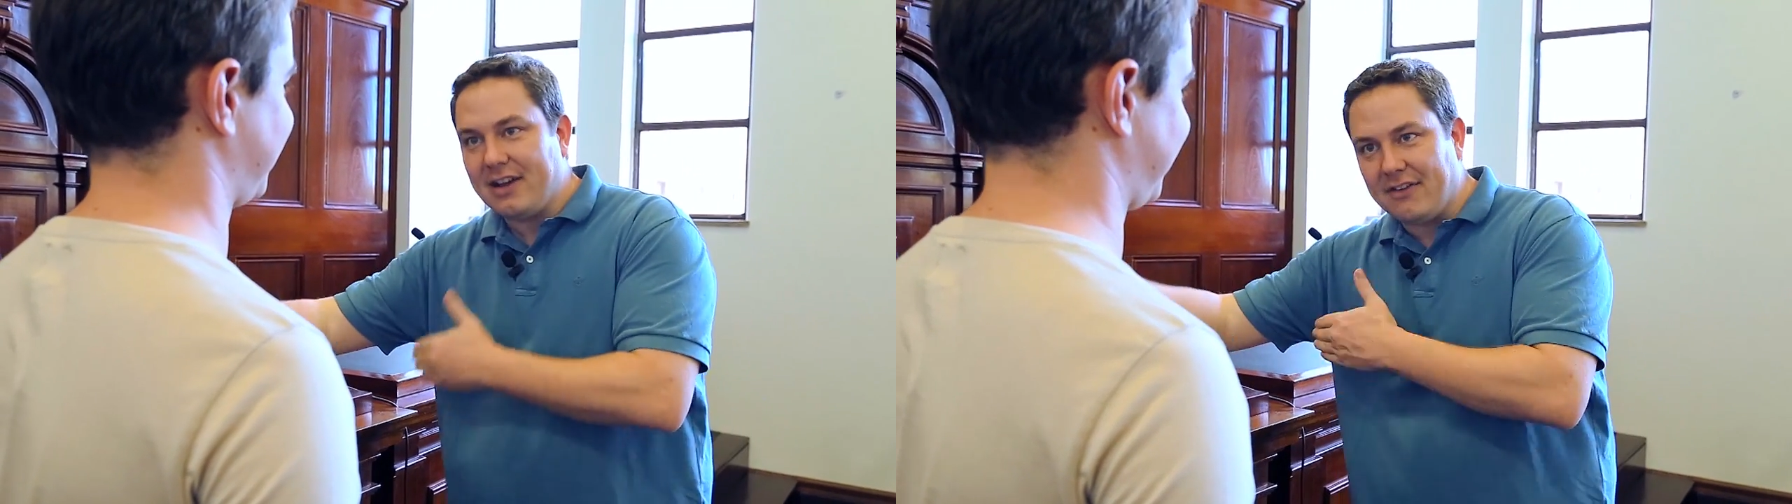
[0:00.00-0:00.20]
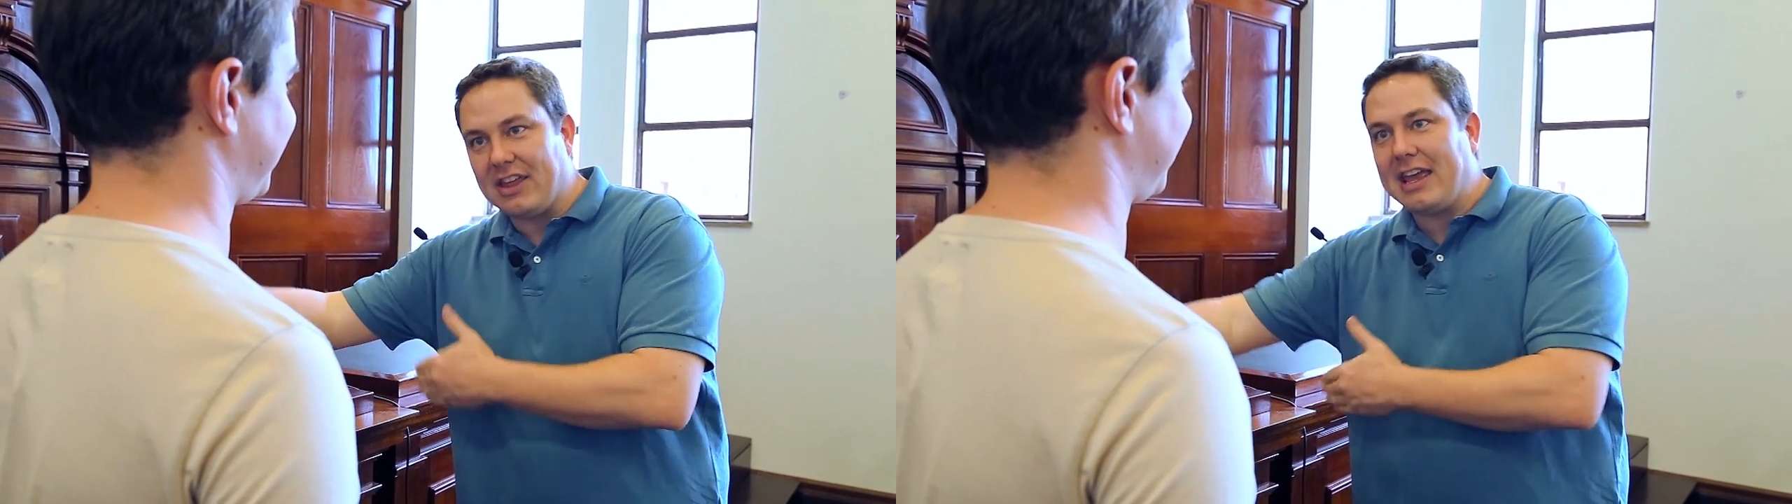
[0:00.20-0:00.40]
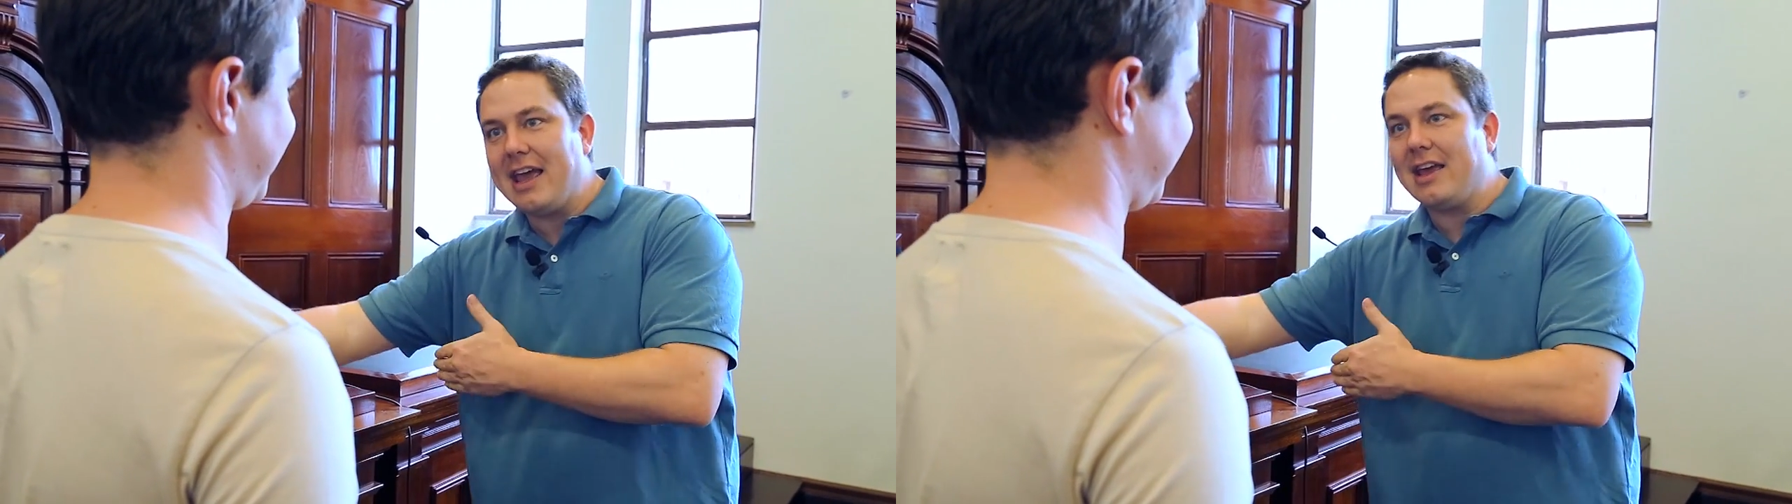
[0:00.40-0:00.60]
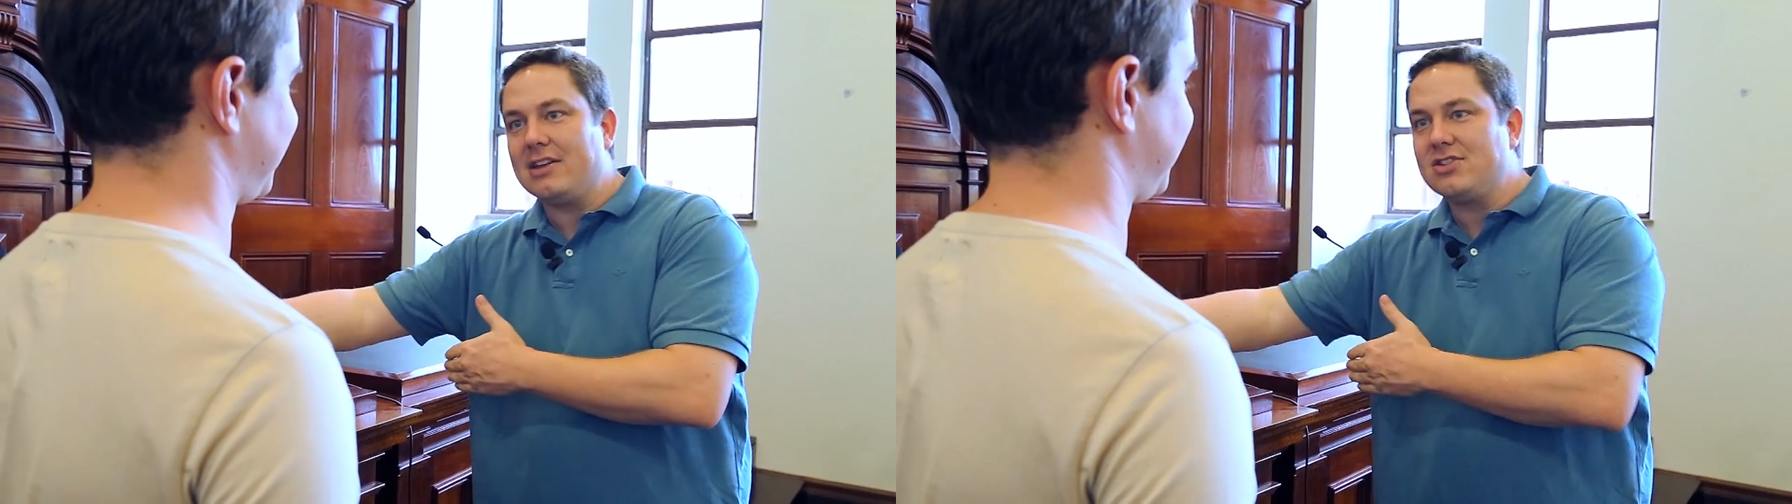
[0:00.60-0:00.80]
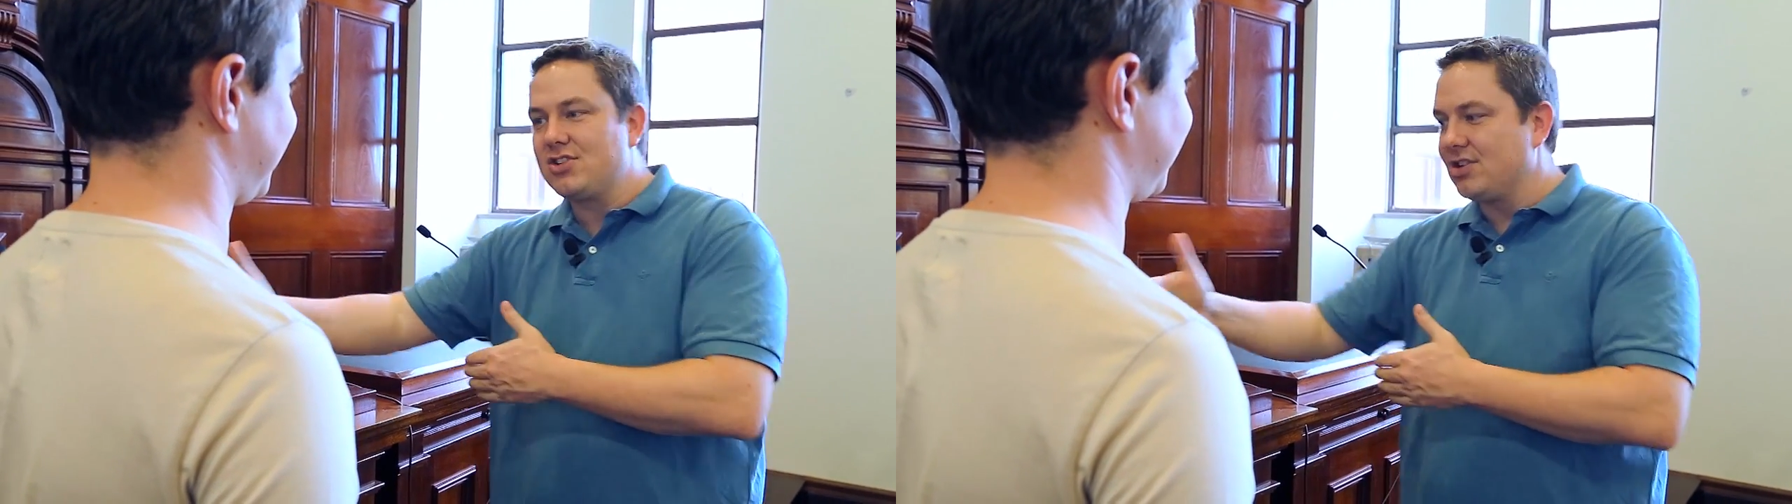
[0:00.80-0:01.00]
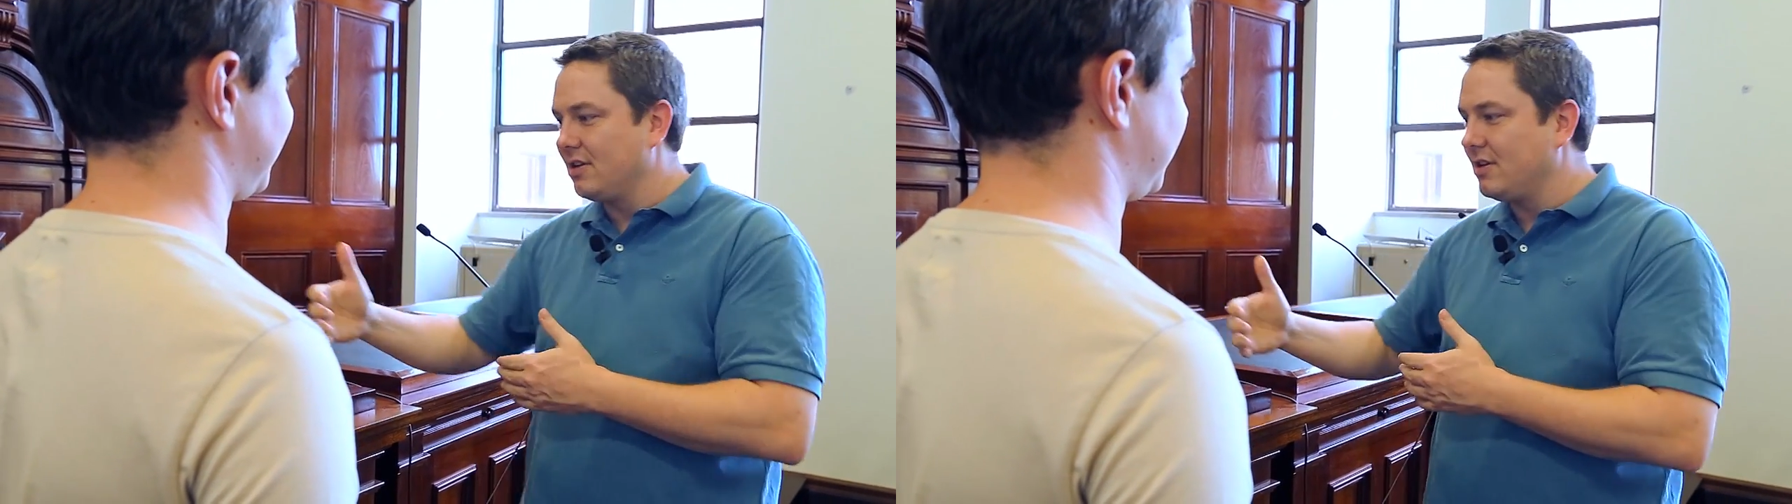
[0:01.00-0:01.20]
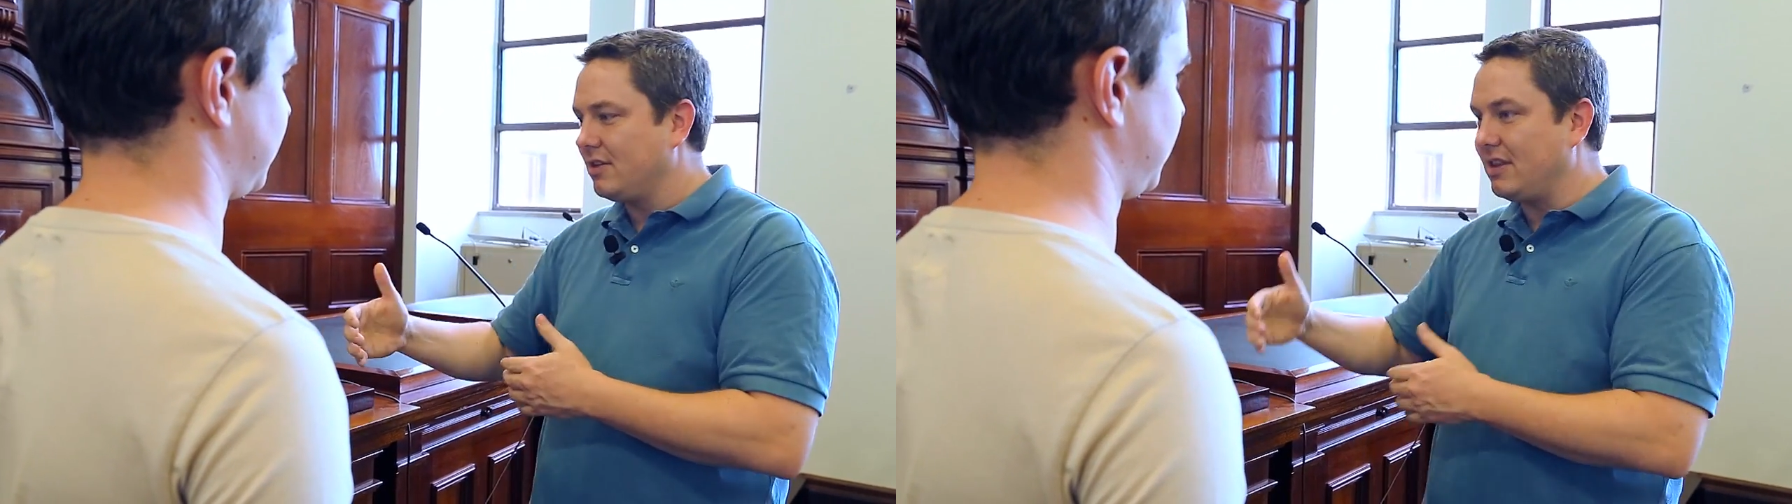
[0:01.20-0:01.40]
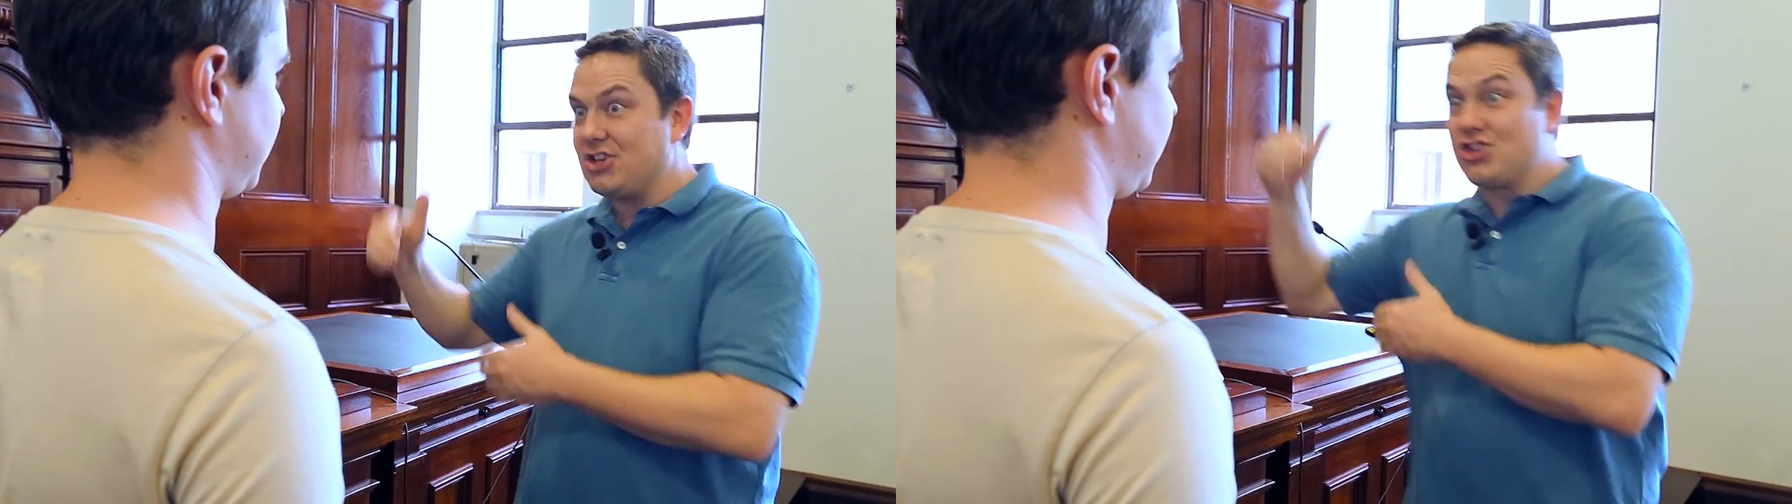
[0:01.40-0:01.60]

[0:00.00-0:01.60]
of the cage they